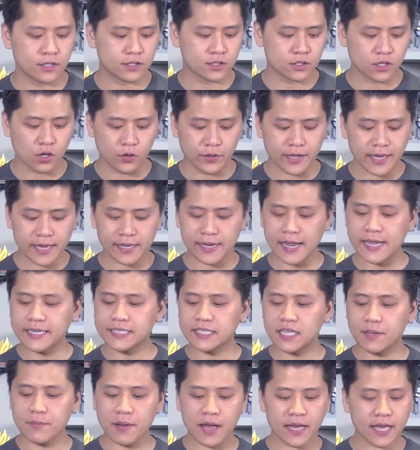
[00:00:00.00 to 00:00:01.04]
So you get an
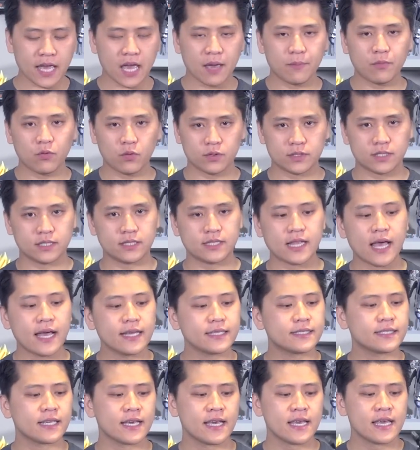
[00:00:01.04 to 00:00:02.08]
HDMI cable, which is
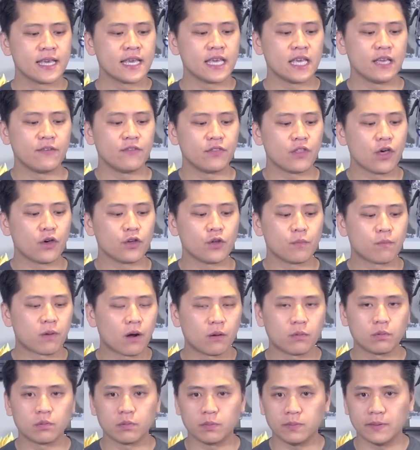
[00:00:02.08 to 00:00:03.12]
nice, even though you
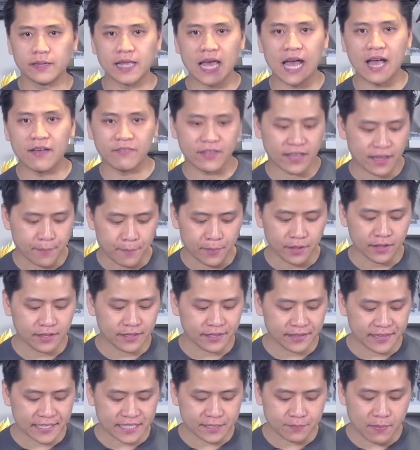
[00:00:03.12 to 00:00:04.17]
probably have like a
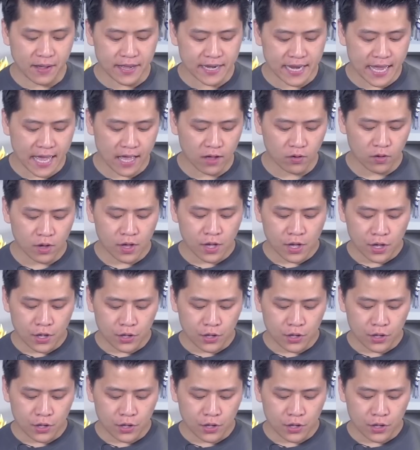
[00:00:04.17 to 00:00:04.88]
million of these by now.